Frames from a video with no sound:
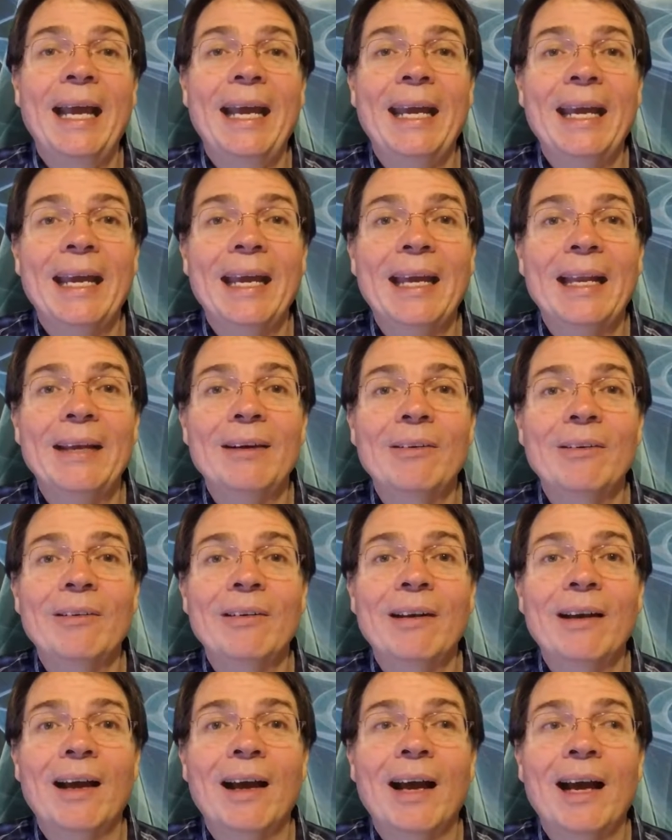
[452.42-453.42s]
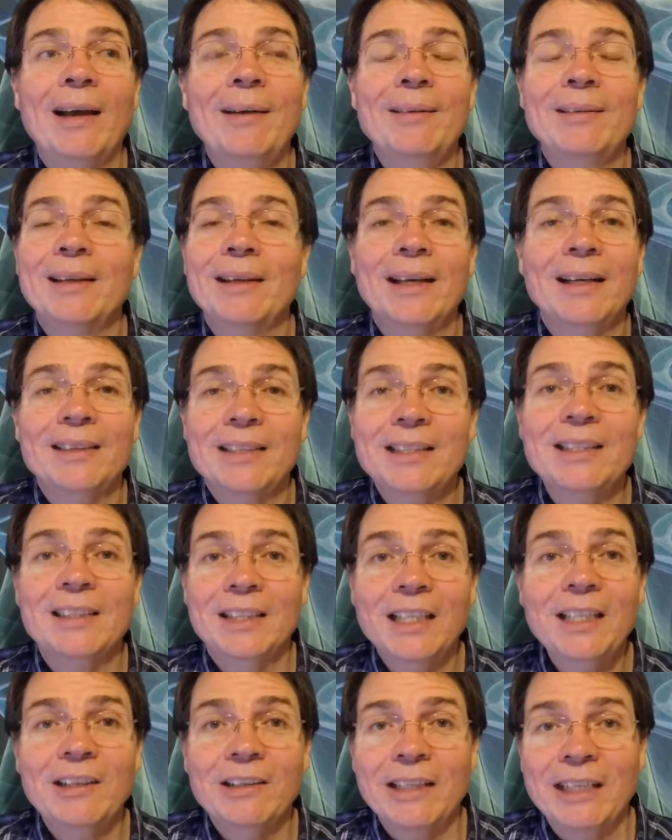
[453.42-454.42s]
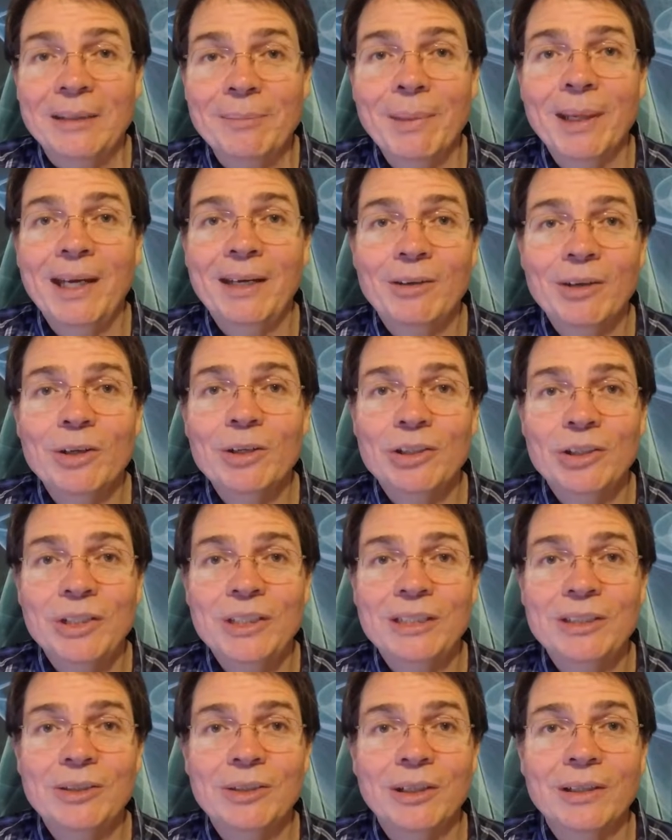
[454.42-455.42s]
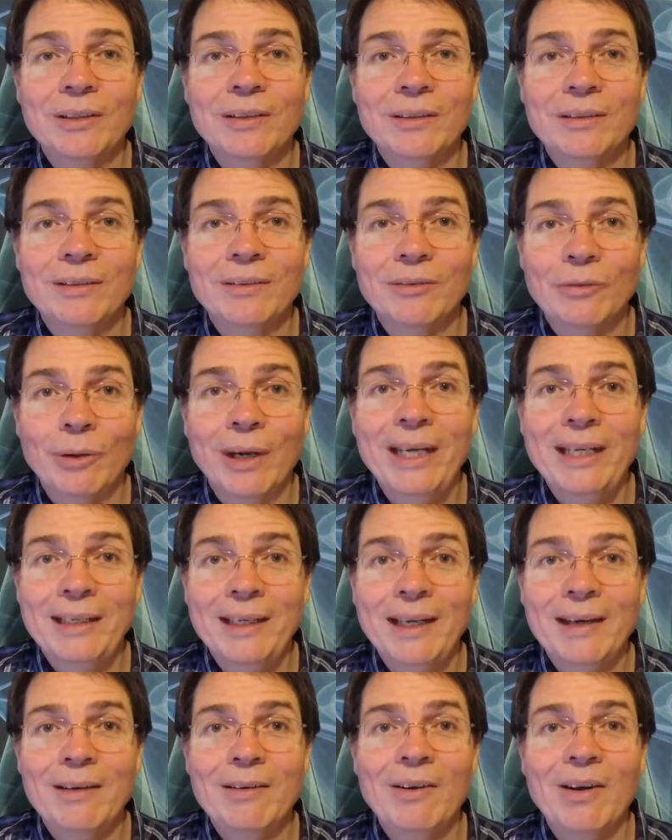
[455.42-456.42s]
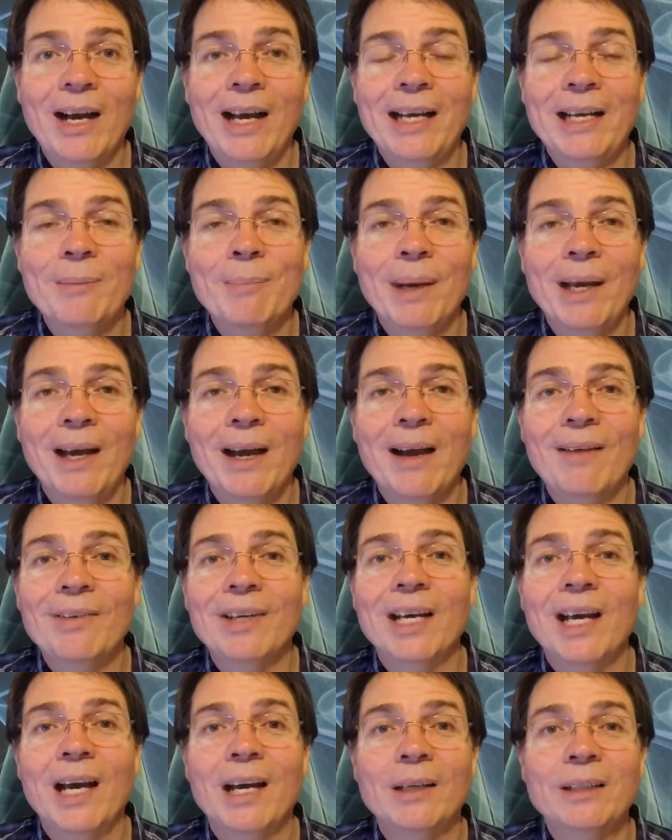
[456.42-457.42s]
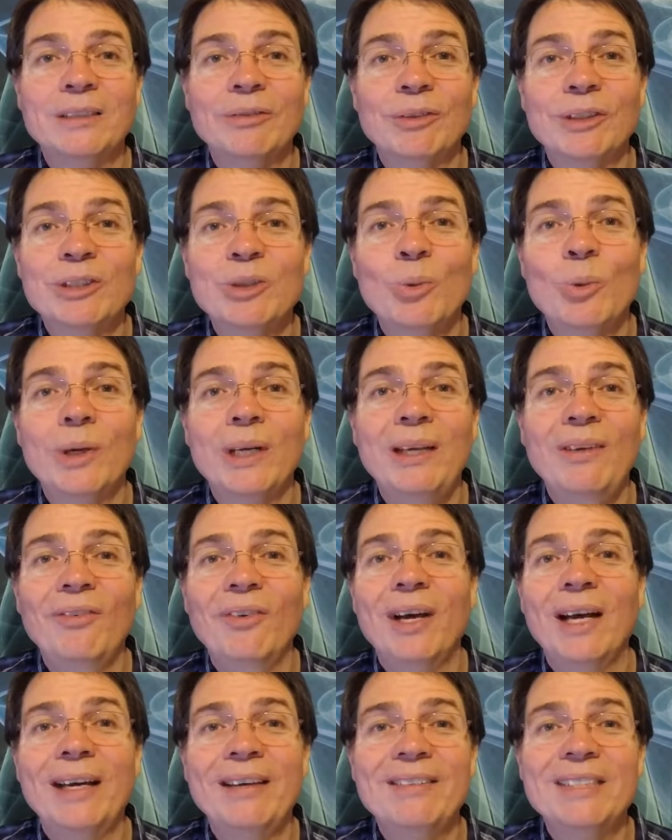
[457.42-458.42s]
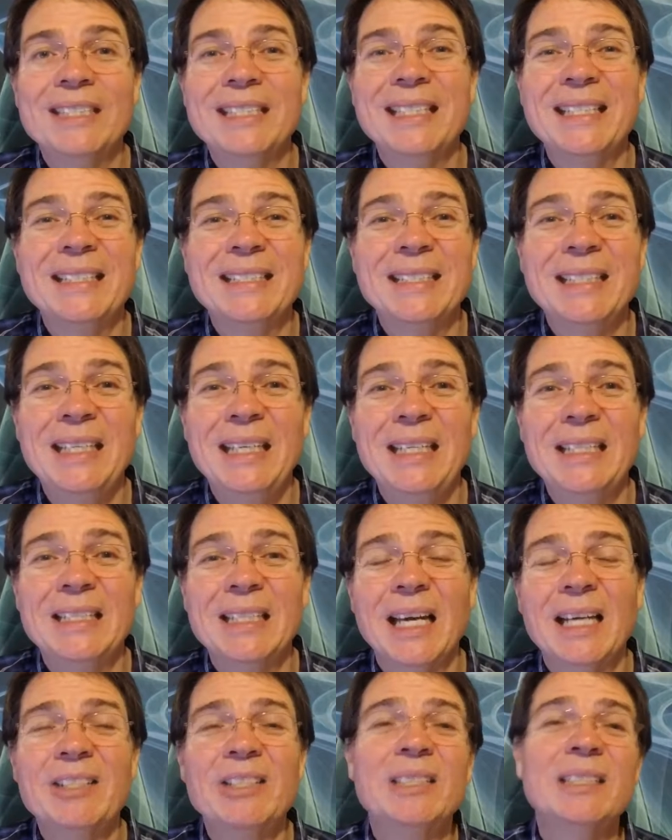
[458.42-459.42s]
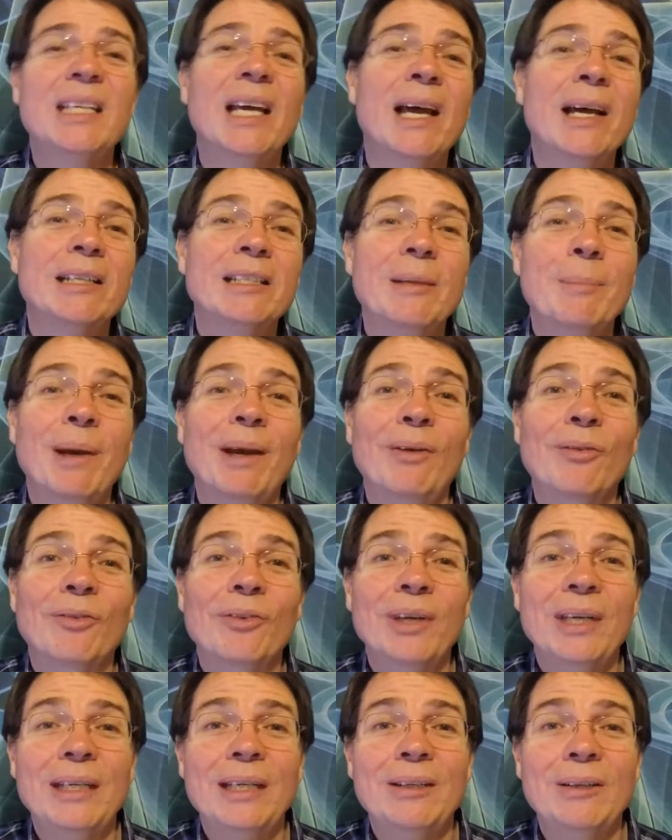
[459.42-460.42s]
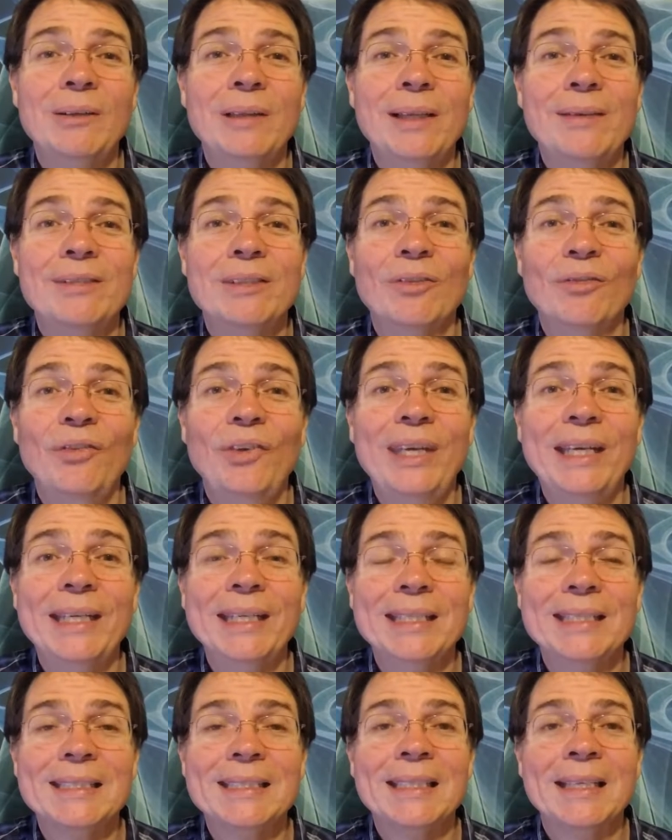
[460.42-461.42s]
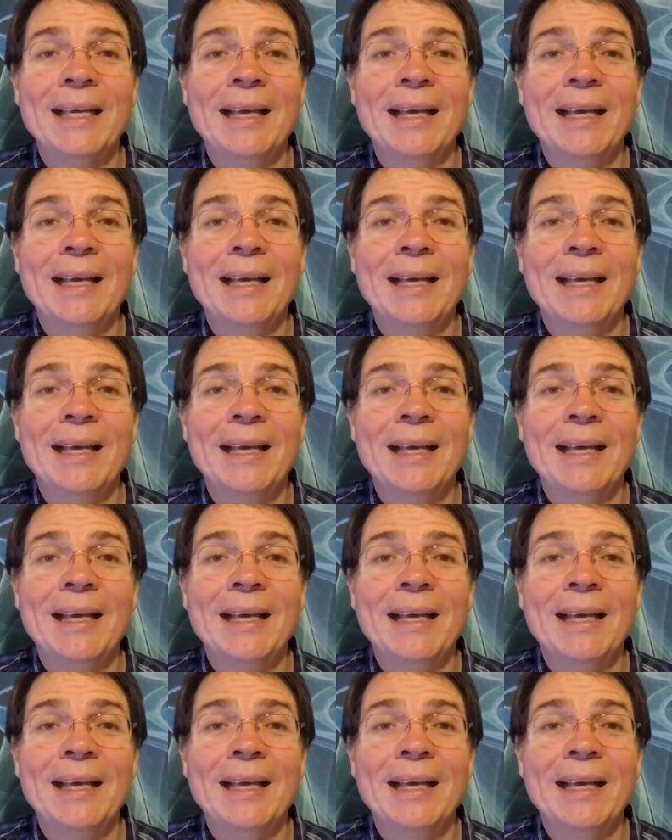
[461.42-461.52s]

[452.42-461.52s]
and literally in my grocery store right now, I can buy avocados for 25 cents each. I just talked to my friend who lives in Phoenix.